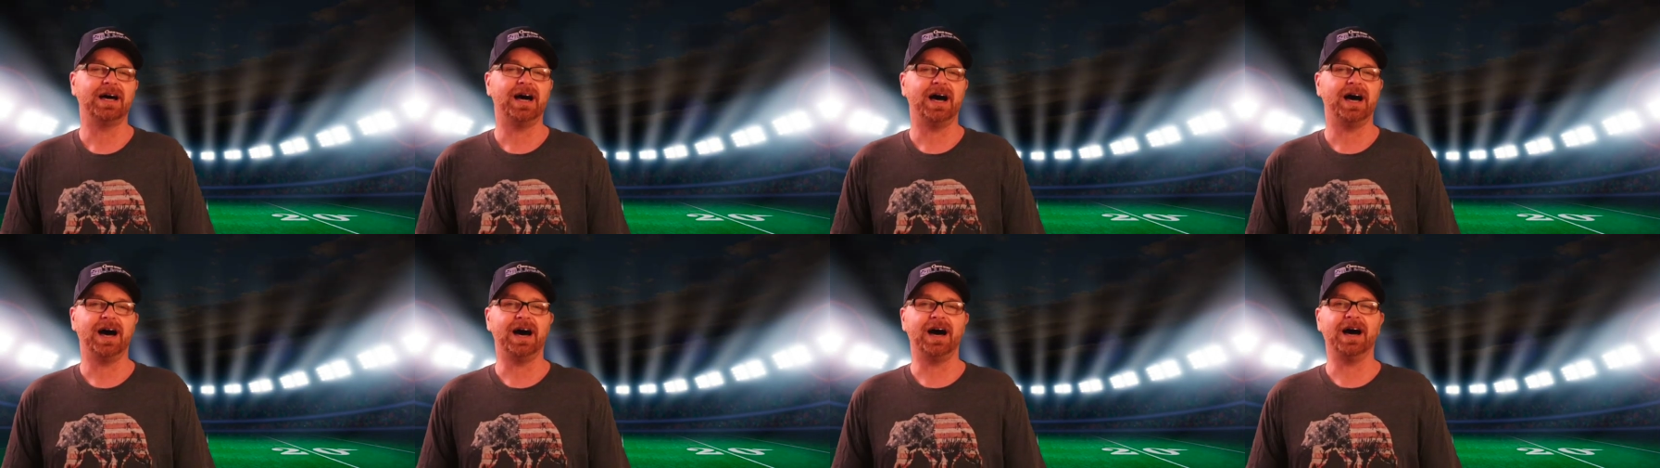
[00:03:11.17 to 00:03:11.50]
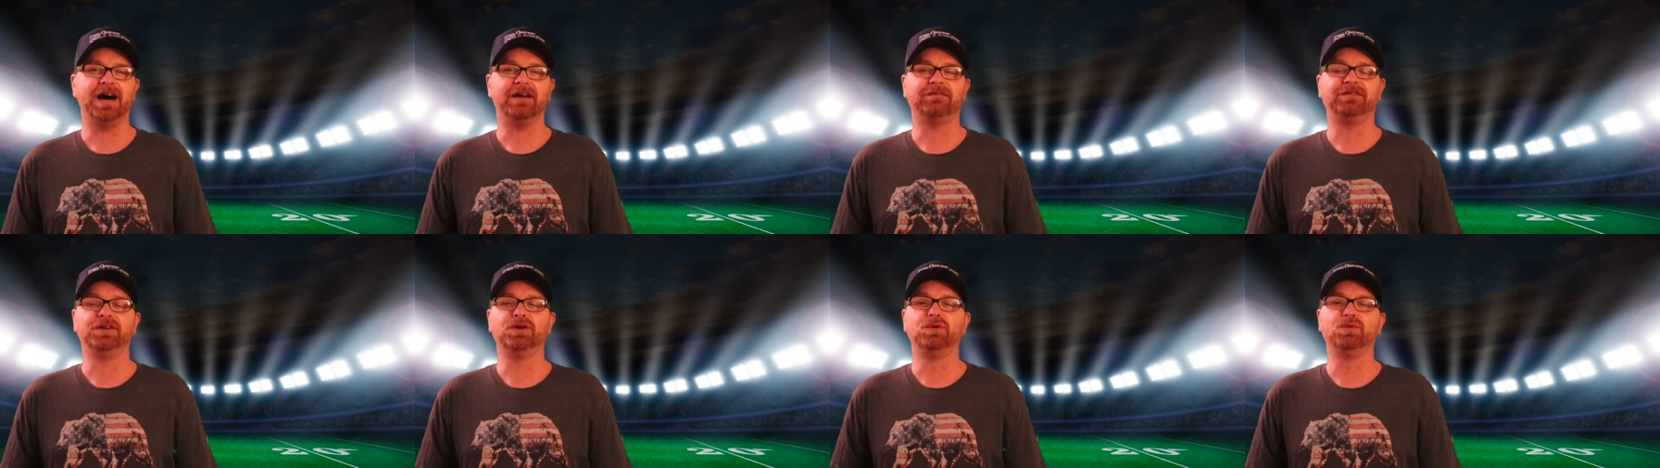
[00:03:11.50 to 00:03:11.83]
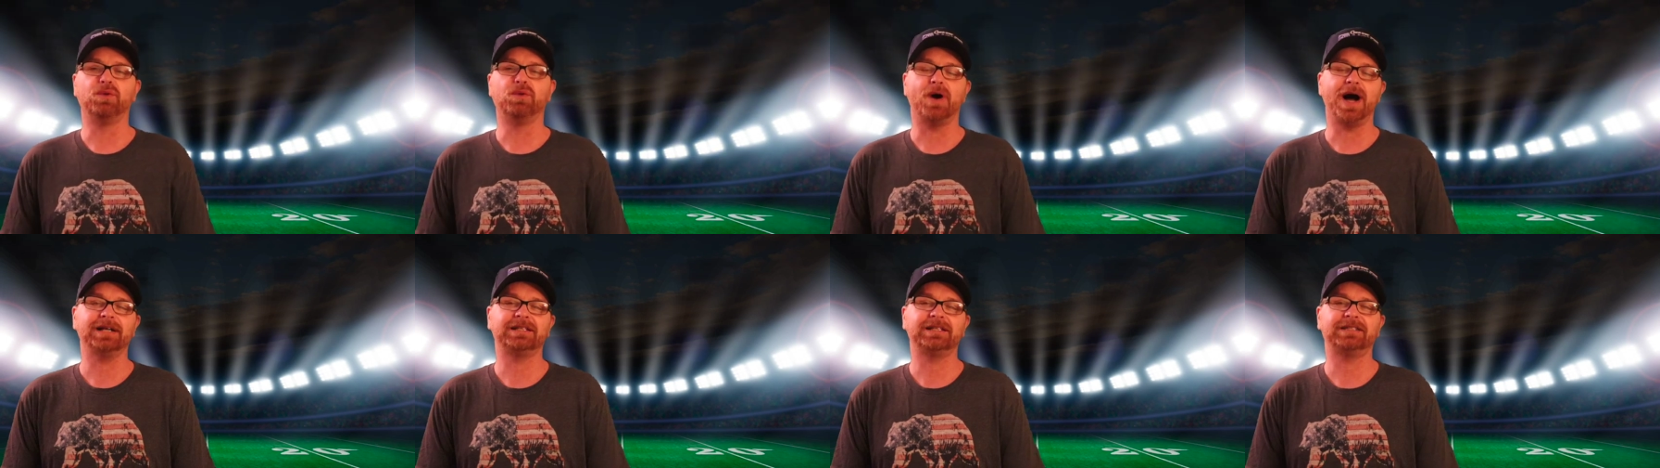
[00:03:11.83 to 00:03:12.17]
Uh, if you
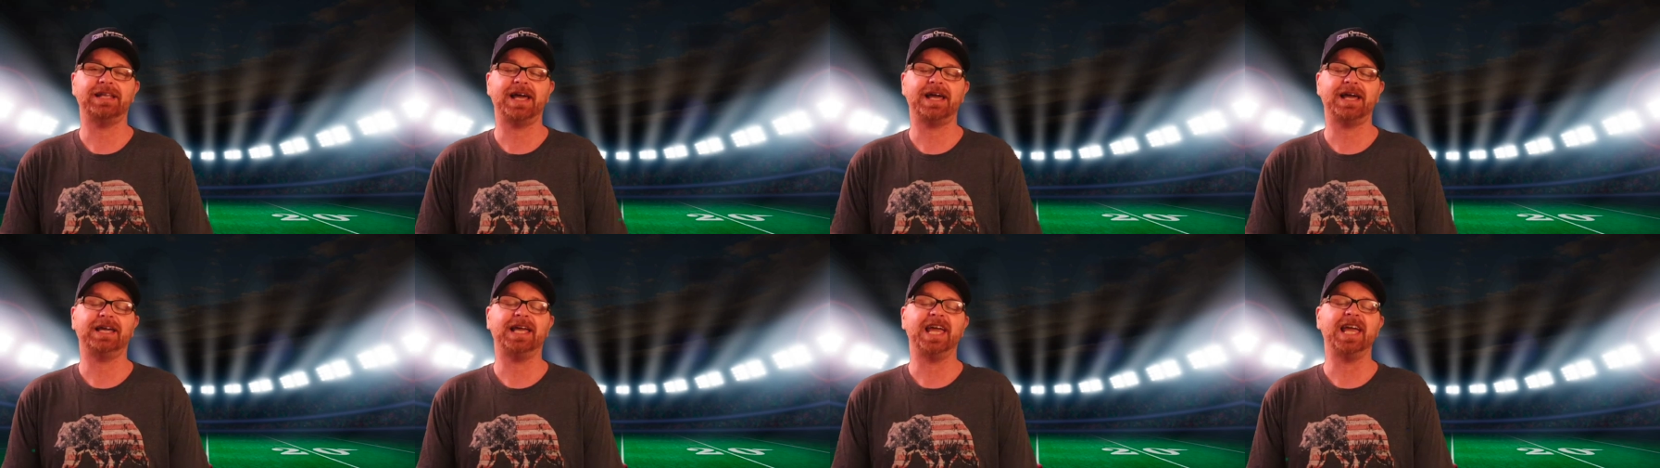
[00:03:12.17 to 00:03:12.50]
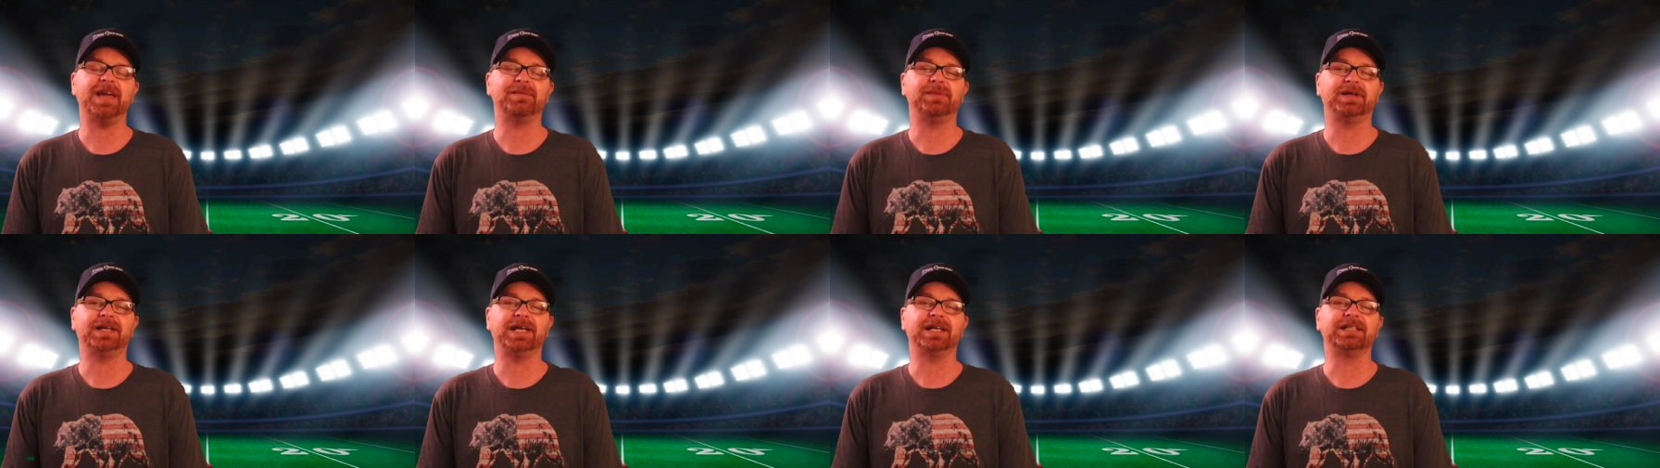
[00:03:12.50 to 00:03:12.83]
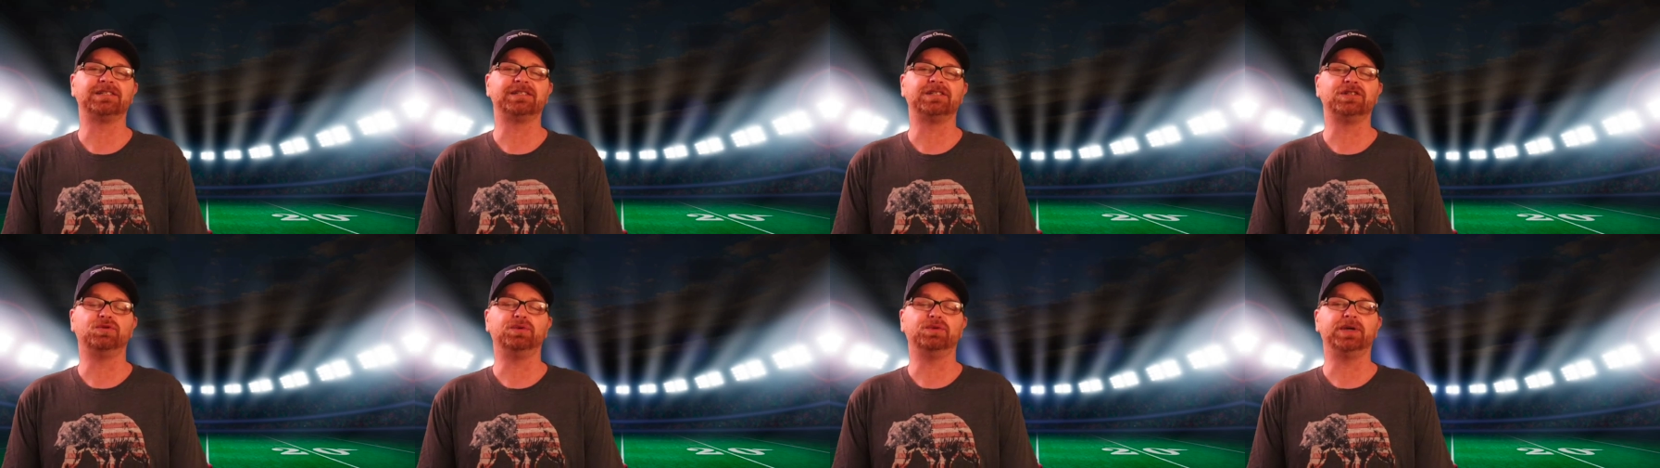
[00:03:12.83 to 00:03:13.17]
watch that game
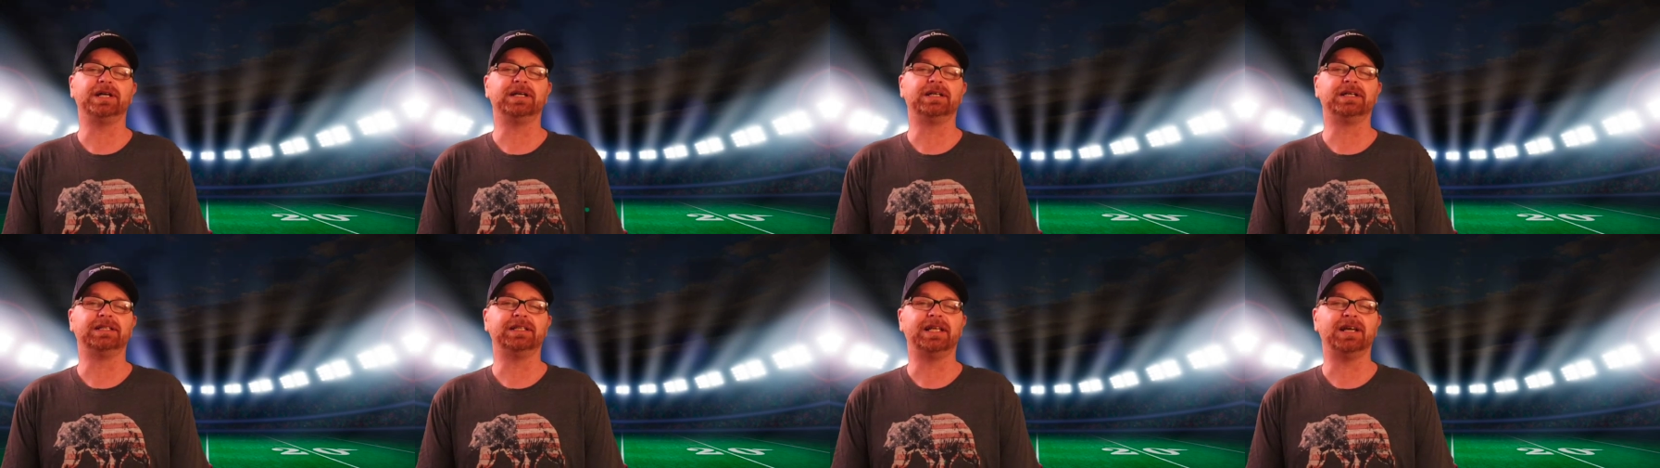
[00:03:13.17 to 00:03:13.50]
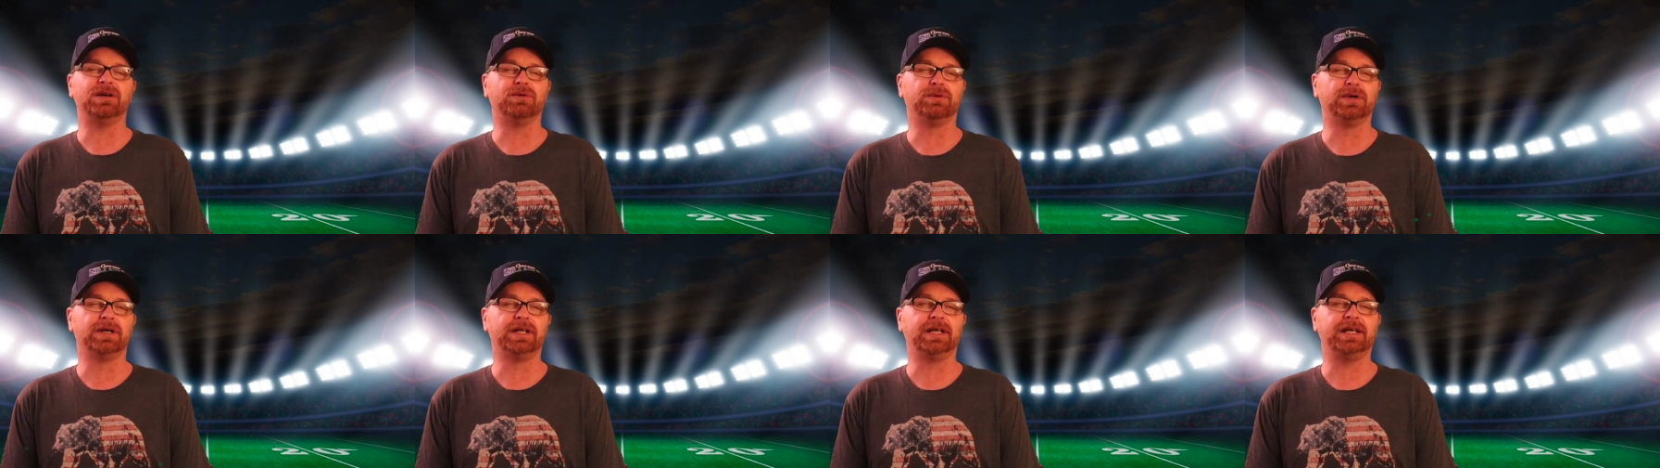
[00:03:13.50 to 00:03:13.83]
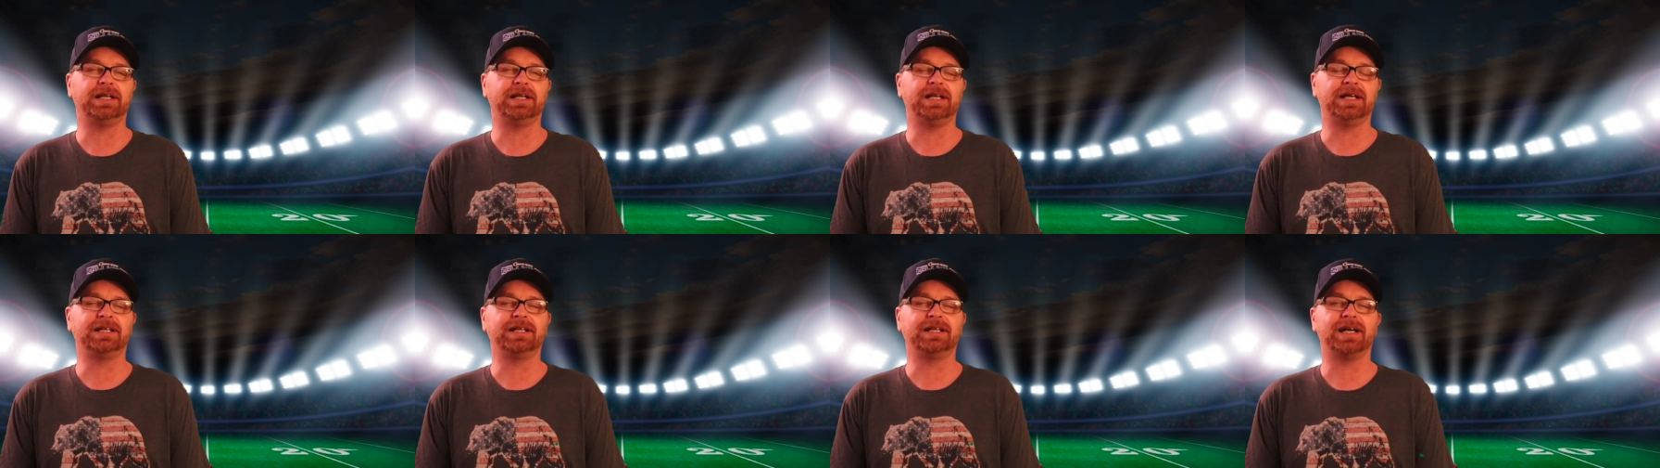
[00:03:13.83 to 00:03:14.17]
against New England, they really
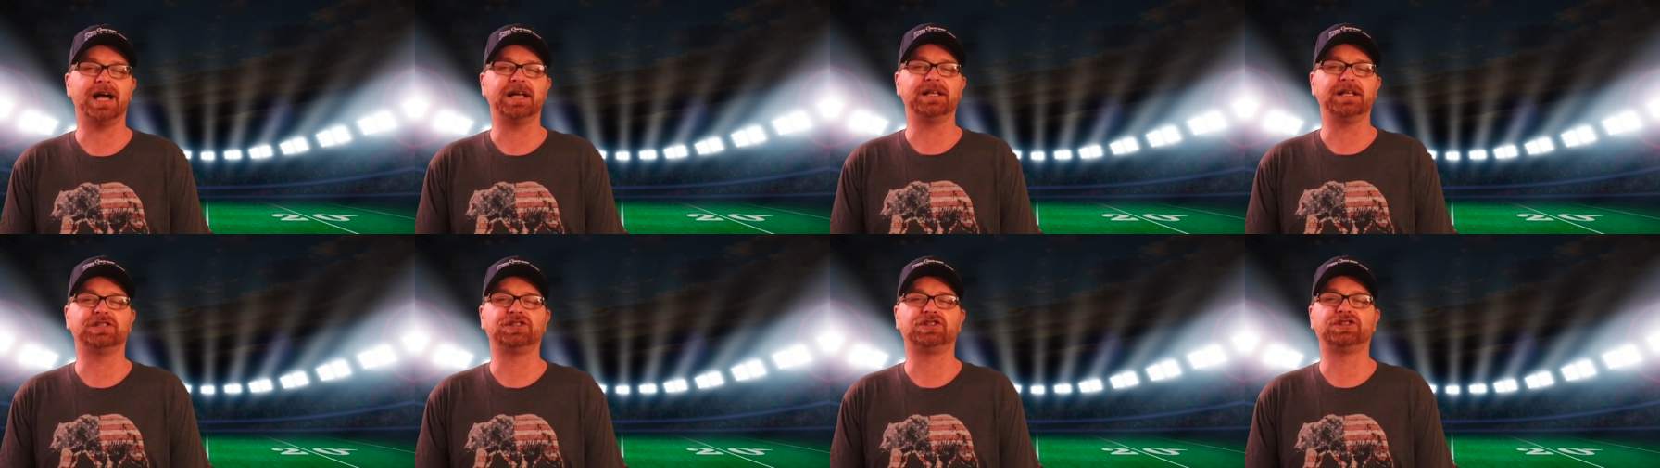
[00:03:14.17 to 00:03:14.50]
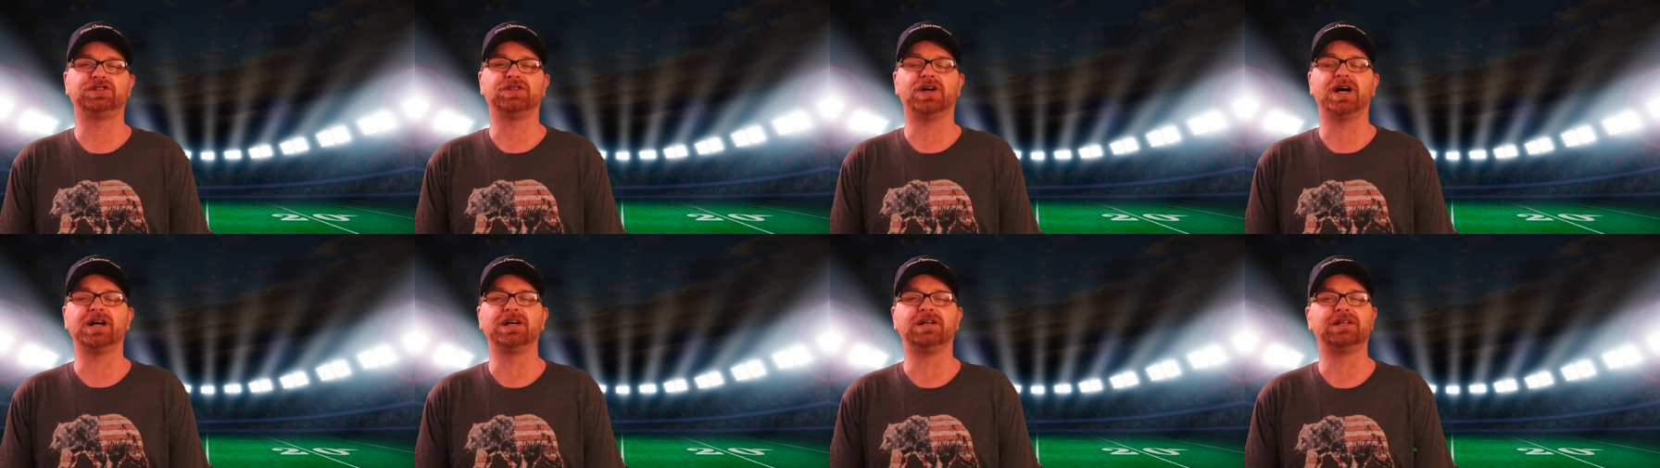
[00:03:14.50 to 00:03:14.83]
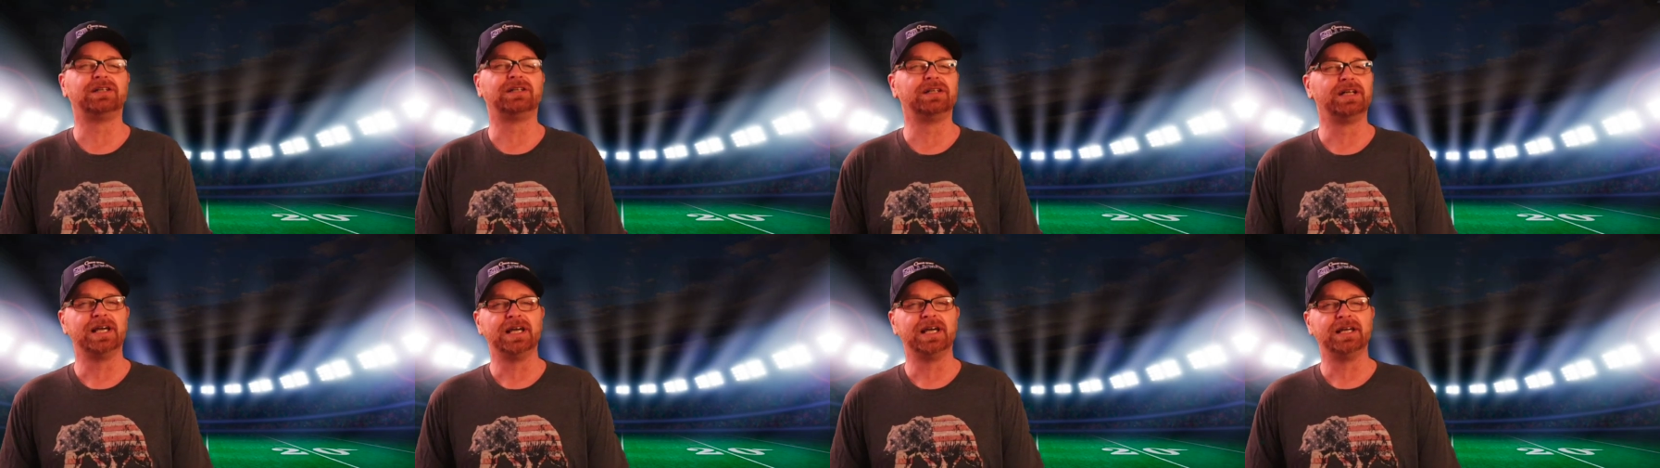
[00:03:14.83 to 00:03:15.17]
did kind of
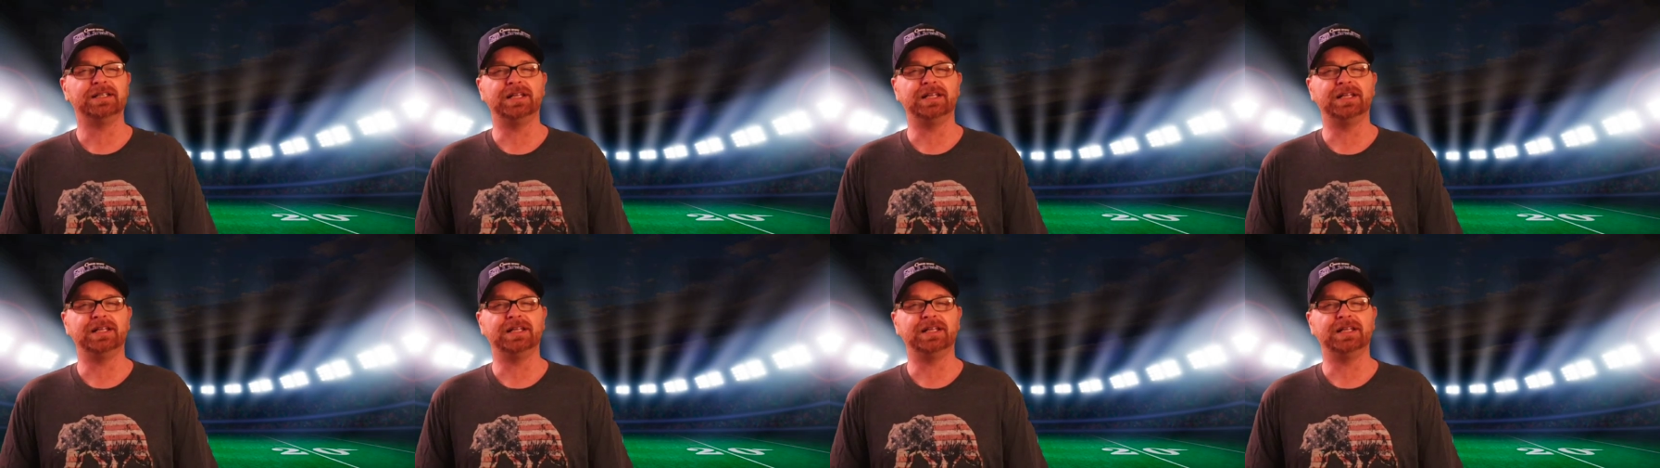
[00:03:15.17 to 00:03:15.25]
struggle.